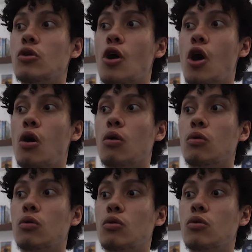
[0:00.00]

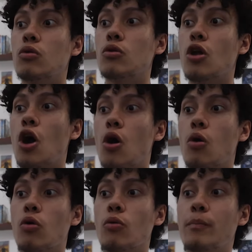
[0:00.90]
No.
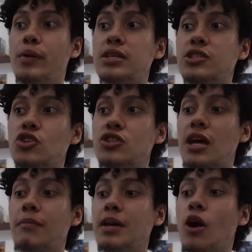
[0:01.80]
Please don't
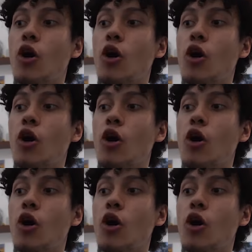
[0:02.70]
tell me.